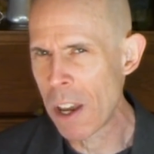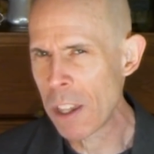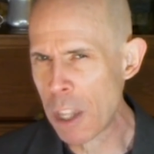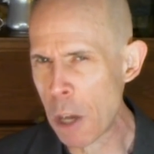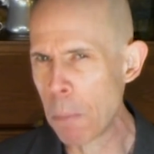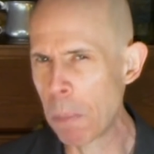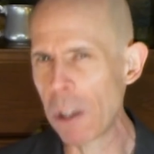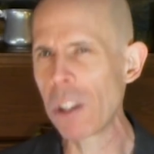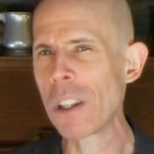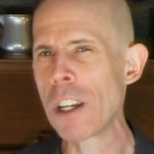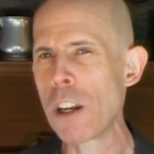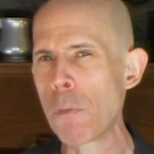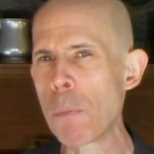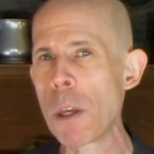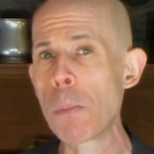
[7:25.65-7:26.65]
the ability
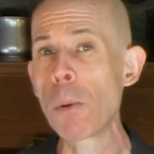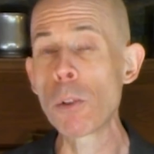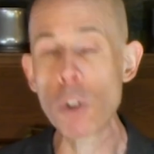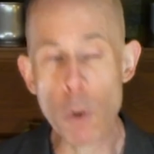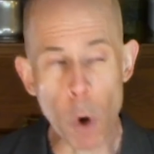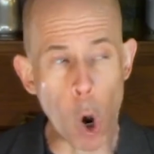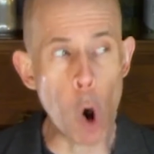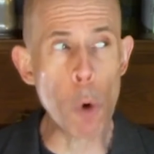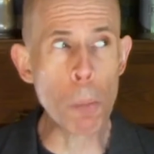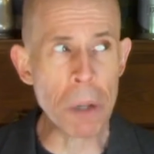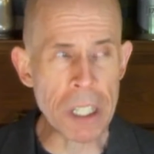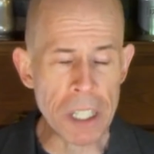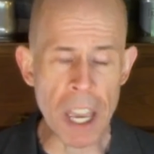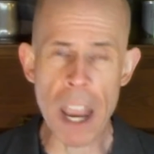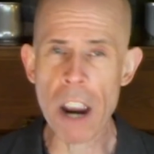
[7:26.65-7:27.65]
of people to
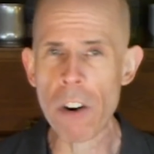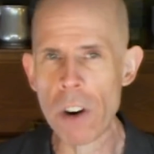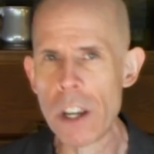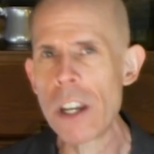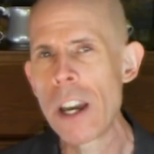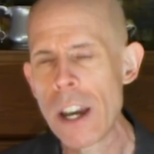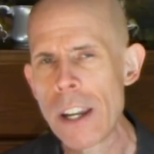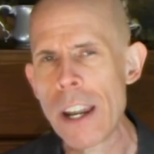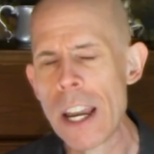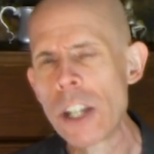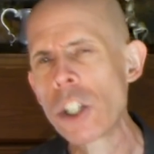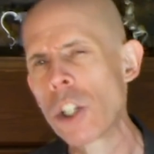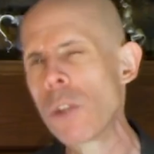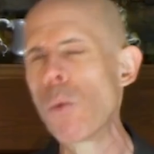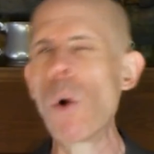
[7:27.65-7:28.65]
open carry
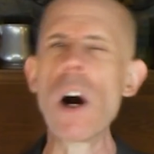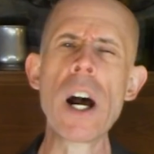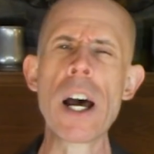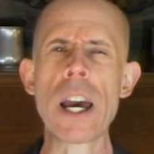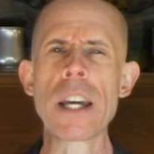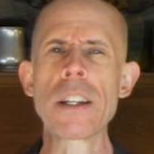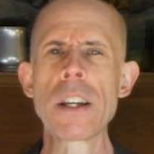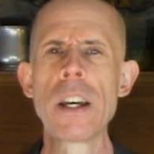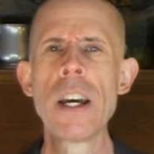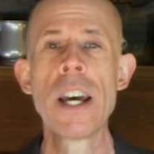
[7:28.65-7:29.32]
nationwide.